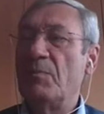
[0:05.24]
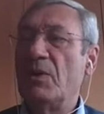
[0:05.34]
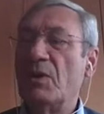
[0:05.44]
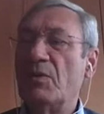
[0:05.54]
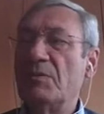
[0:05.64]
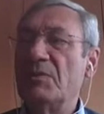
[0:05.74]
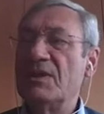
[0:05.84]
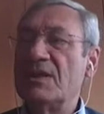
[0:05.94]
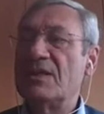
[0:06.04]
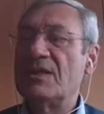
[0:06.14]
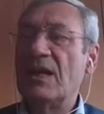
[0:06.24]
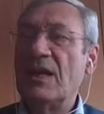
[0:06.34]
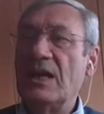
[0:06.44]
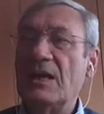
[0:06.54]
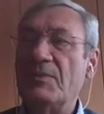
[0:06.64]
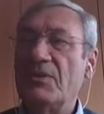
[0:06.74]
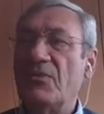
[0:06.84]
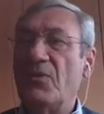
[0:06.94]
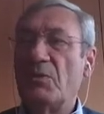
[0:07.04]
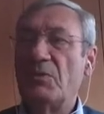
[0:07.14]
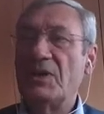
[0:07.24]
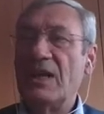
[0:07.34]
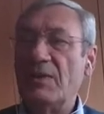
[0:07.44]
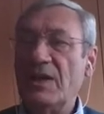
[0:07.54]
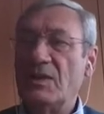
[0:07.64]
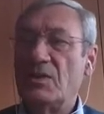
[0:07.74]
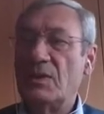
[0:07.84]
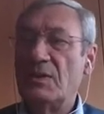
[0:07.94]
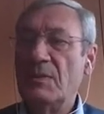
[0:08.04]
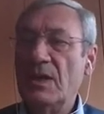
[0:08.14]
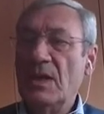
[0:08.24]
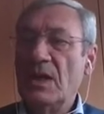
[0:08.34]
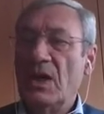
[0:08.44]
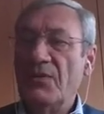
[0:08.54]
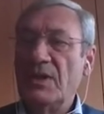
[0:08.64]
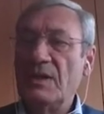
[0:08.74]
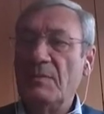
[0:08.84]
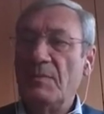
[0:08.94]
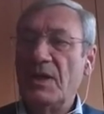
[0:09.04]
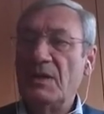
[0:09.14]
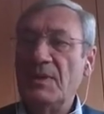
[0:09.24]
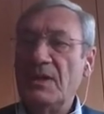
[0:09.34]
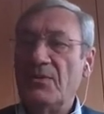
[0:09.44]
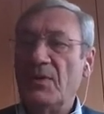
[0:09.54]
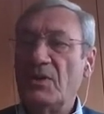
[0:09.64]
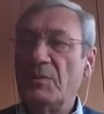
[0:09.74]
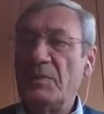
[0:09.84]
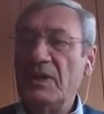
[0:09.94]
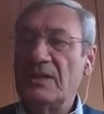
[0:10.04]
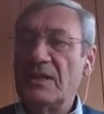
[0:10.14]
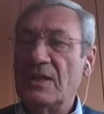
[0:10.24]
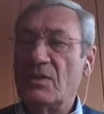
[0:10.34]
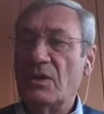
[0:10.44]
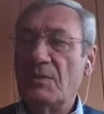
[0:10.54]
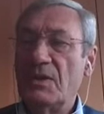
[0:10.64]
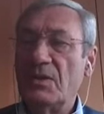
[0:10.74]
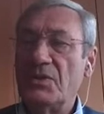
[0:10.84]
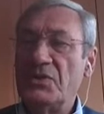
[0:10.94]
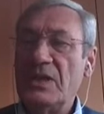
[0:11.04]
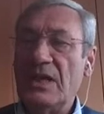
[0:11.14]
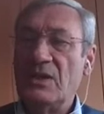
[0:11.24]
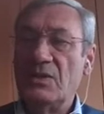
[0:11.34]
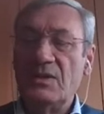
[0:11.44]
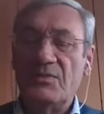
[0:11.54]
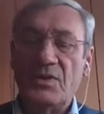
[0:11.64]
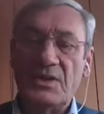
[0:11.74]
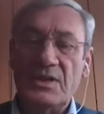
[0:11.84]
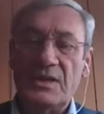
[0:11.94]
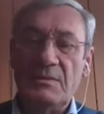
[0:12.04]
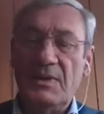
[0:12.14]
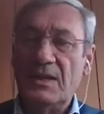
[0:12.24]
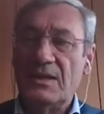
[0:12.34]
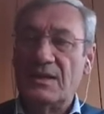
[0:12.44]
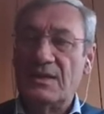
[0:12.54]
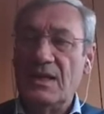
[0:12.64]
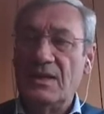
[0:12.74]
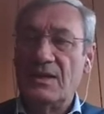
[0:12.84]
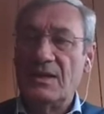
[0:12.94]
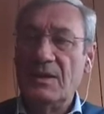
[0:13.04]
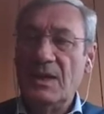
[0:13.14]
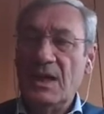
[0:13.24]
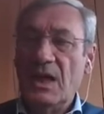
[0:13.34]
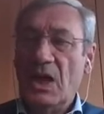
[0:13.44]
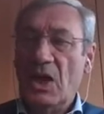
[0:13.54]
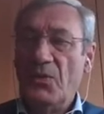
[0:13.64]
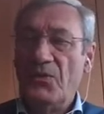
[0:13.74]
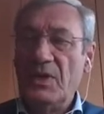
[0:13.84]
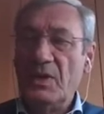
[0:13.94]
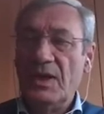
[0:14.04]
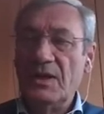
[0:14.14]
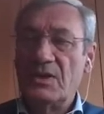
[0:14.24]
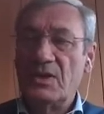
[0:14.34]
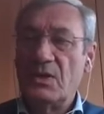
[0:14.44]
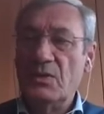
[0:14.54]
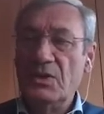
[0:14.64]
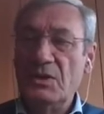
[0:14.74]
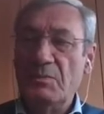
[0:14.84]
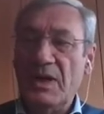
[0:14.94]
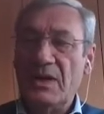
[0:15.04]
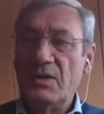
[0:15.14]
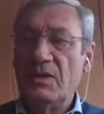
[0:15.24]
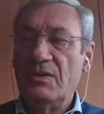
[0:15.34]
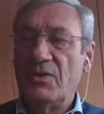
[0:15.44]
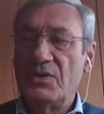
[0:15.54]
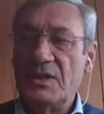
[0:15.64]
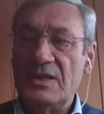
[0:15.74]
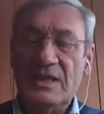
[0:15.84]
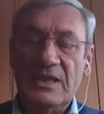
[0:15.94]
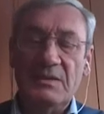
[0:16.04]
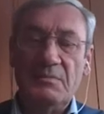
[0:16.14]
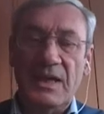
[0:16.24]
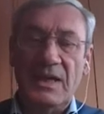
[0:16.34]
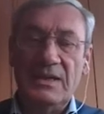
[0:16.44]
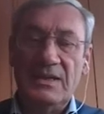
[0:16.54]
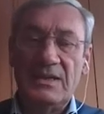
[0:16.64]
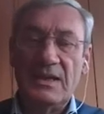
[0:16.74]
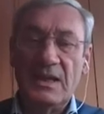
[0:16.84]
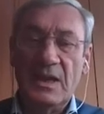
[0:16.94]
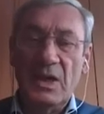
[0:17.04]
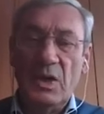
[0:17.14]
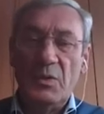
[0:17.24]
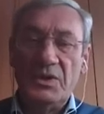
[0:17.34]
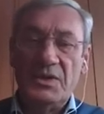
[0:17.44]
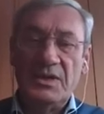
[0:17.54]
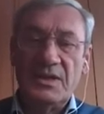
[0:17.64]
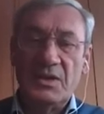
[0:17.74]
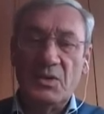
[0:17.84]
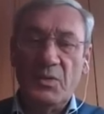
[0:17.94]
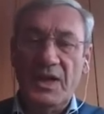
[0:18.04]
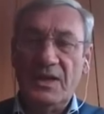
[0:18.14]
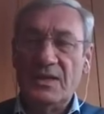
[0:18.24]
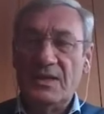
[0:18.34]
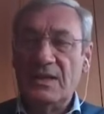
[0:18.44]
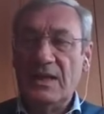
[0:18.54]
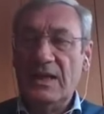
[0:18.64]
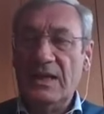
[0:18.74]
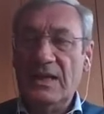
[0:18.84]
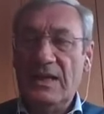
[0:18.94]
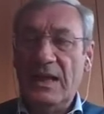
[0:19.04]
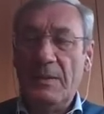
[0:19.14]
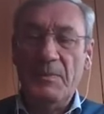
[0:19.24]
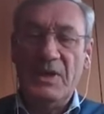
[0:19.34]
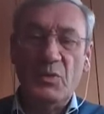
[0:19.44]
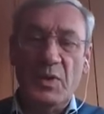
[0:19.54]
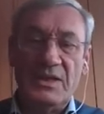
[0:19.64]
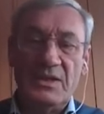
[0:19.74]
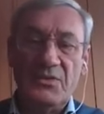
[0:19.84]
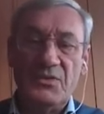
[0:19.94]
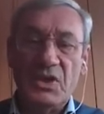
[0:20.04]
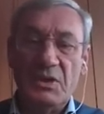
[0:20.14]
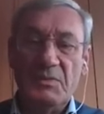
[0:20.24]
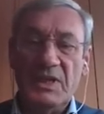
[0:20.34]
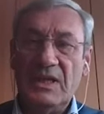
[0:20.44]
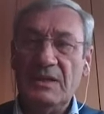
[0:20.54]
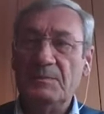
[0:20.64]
Pol Rommens. I am the former director of the Department of Orthopedics and Traumatology at University Medical Center of the Johannes Gutenberg-University in Mainz, which is situated in the Midwest of Germany.